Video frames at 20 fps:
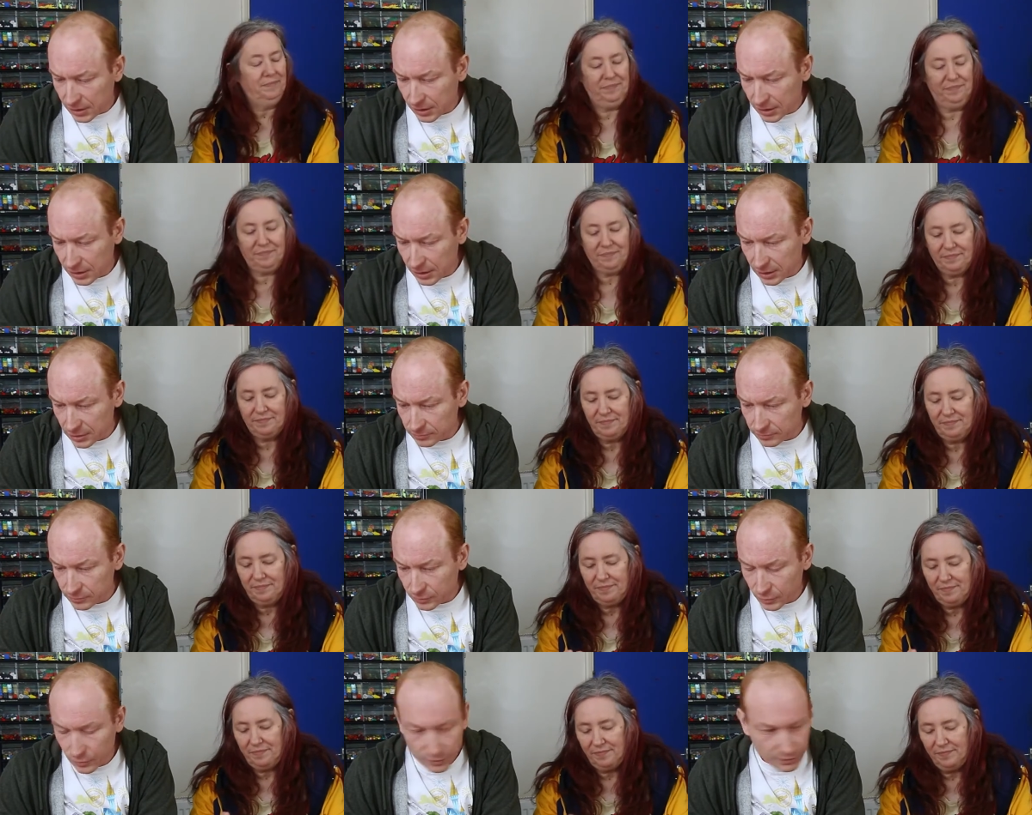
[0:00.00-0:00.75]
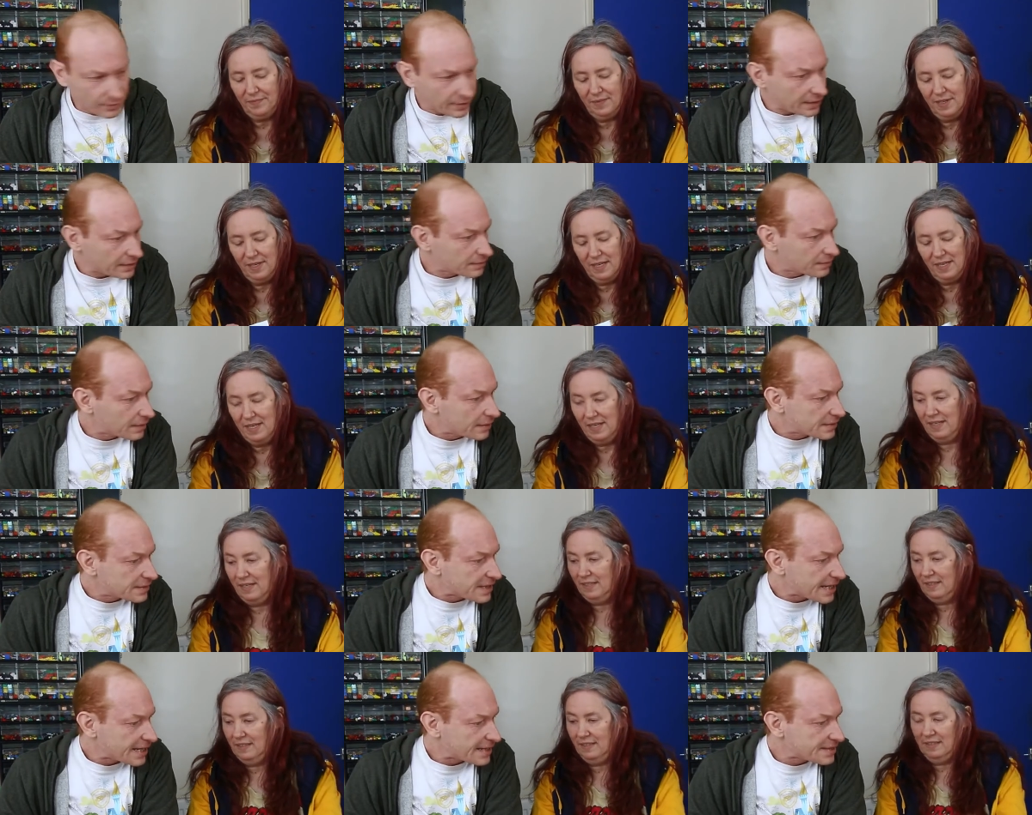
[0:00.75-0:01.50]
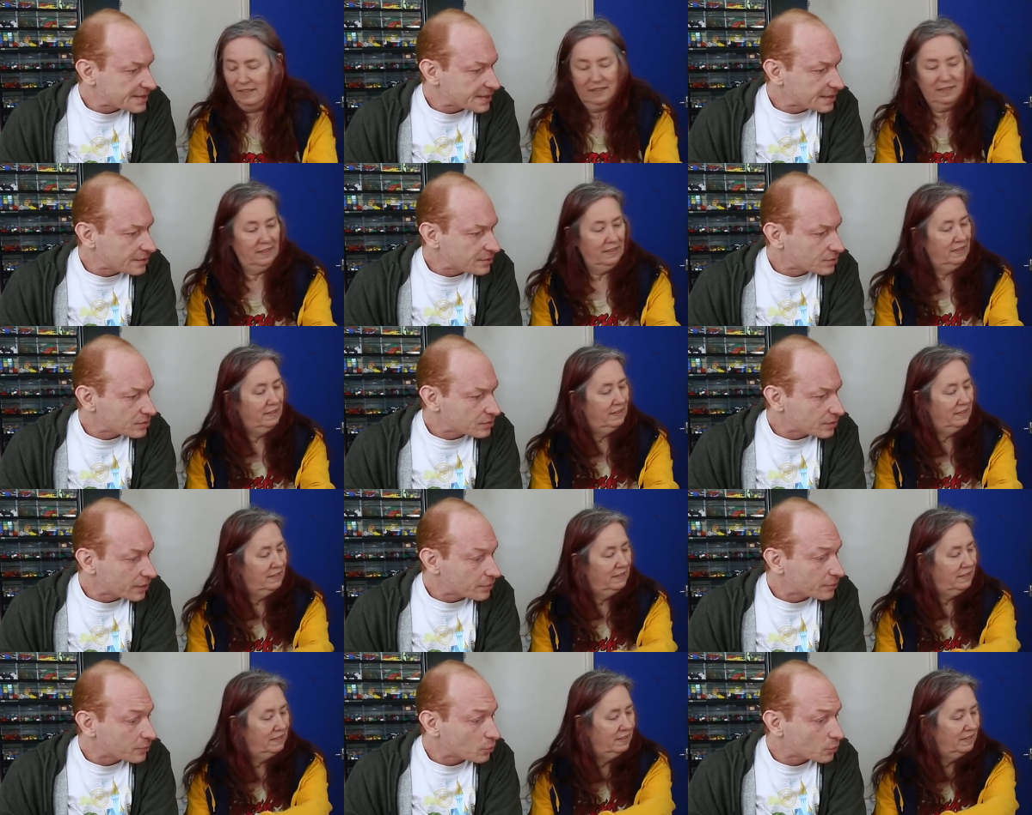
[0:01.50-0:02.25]
Speaker 1: Um, you had a Taz
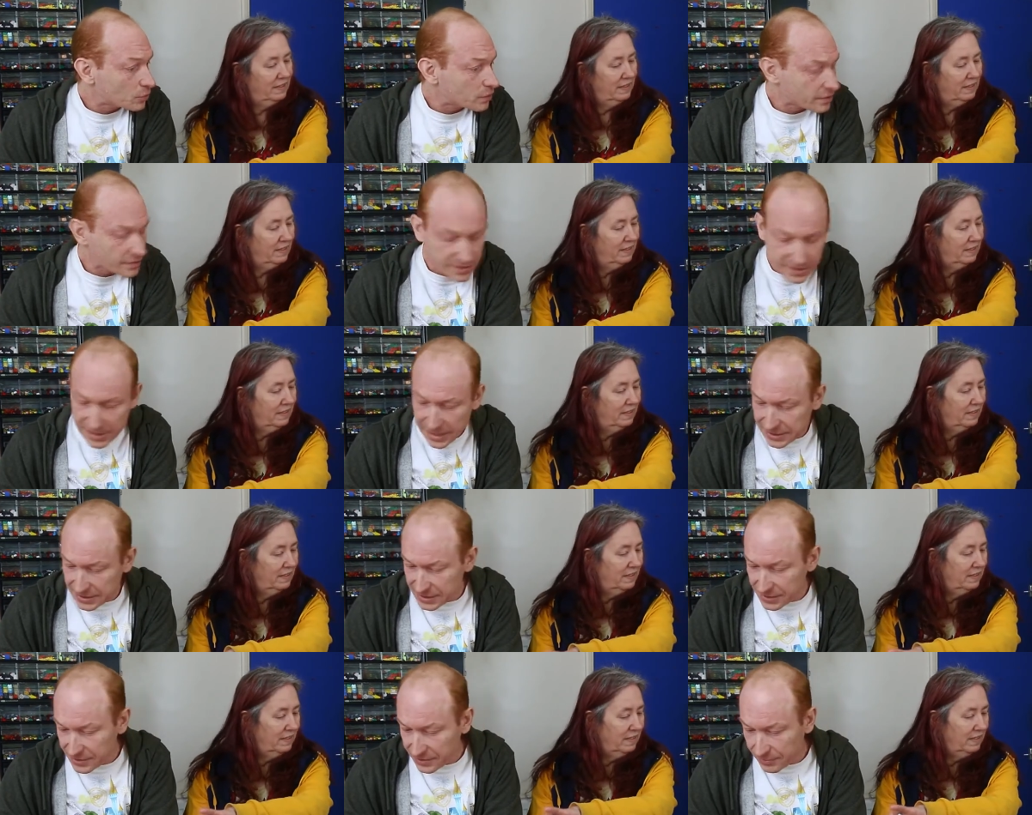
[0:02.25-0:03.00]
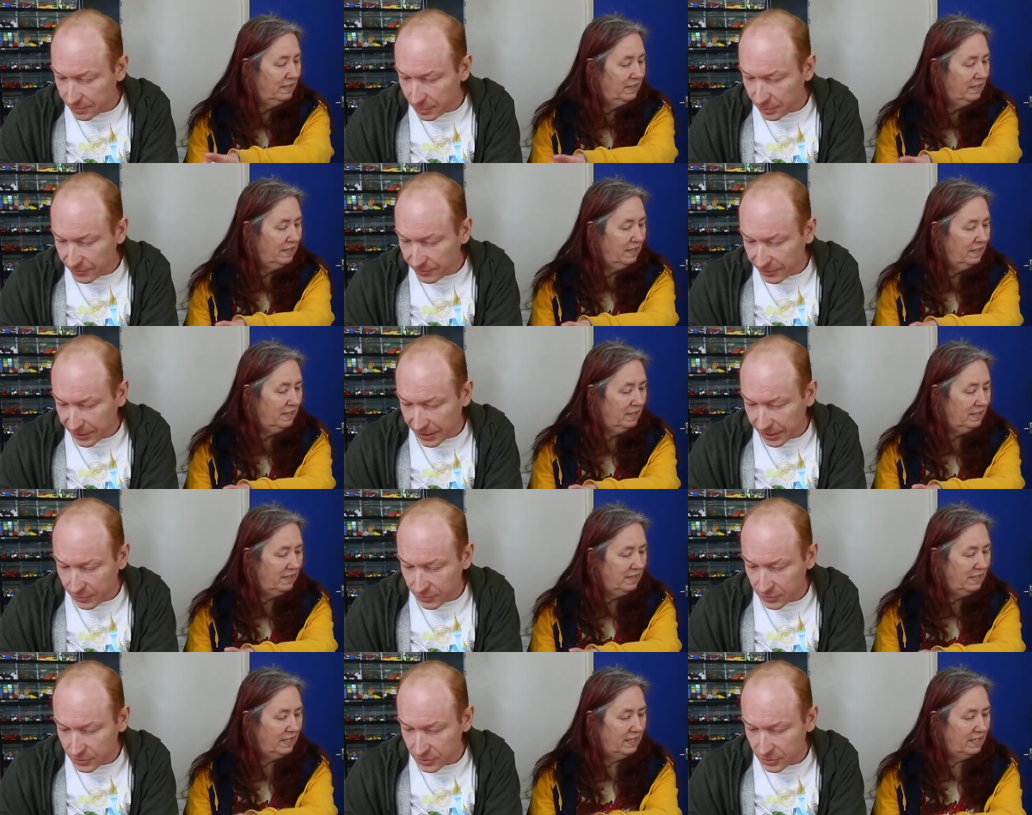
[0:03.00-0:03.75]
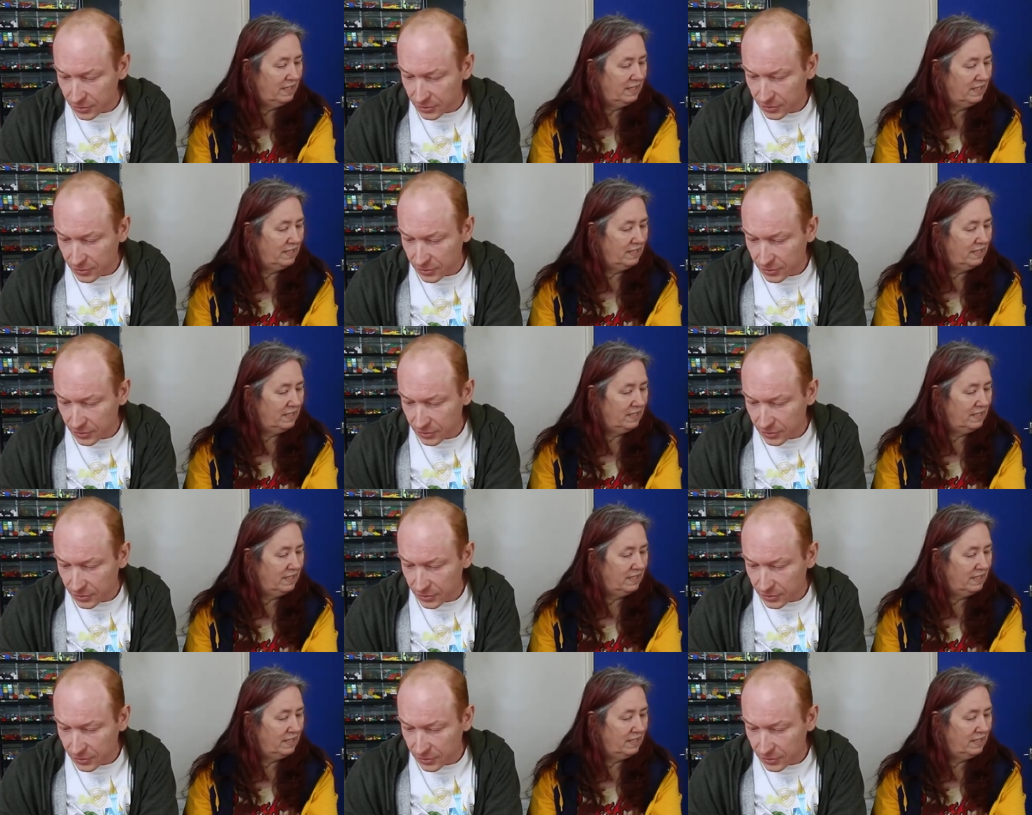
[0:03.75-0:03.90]
each. No, all of the Tazes have been found.